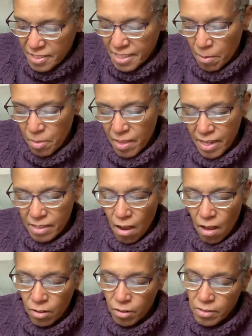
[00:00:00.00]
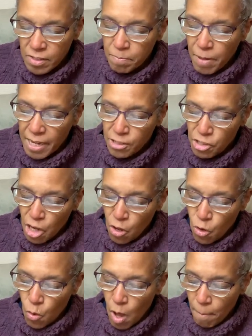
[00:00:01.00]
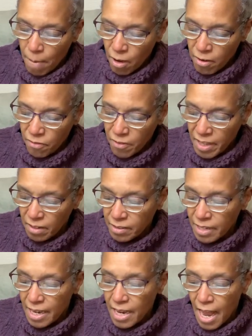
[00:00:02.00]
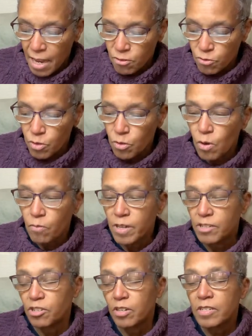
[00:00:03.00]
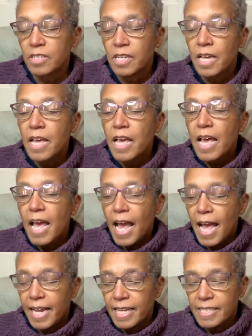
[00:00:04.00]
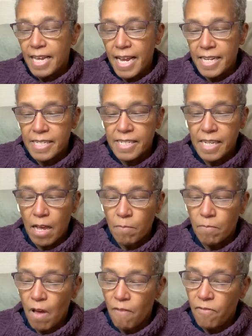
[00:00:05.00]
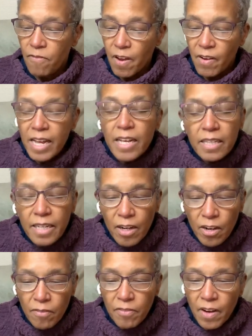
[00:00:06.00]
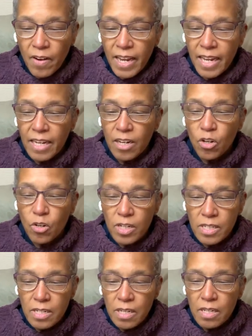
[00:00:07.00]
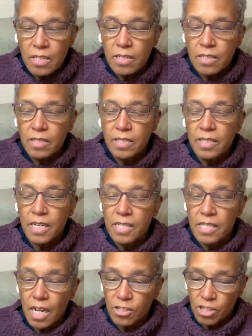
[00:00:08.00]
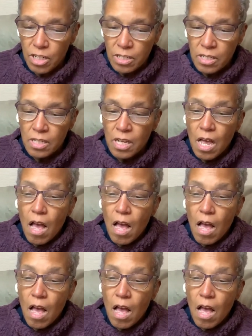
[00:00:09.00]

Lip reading: something dollars by Joe Barnfield and Andrew Richards. It contains some very clear, very good discussions